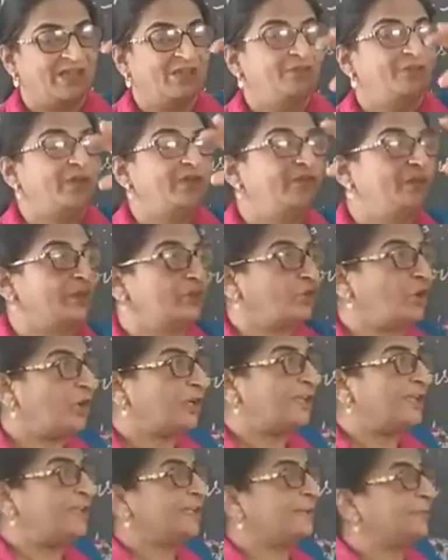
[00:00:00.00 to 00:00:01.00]
When we are
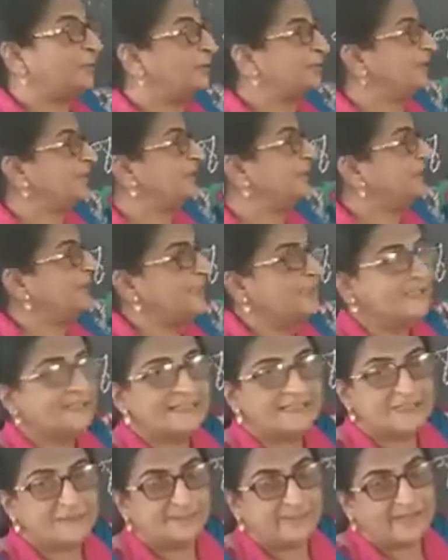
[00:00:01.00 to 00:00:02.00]
talking about the
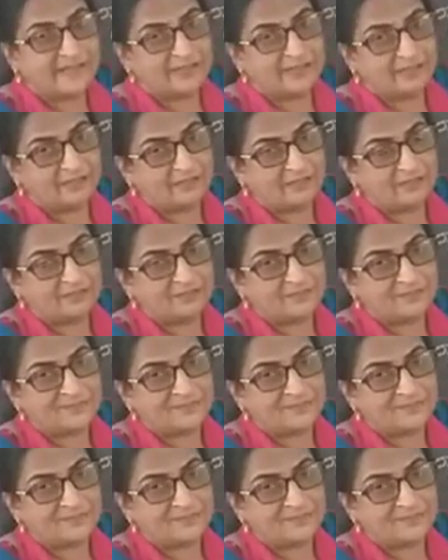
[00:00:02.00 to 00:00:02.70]
spine,